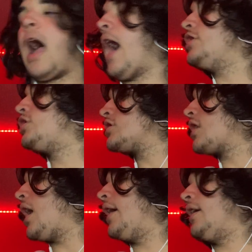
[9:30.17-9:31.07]
I just
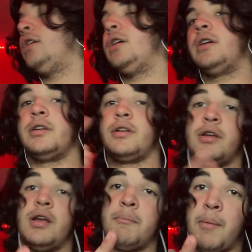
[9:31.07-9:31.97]
gotten
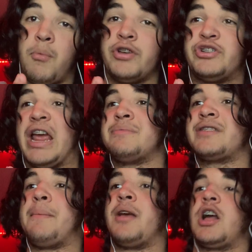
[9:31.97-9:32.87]
boy James
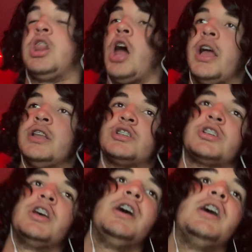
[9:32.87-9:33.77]
came in clutch.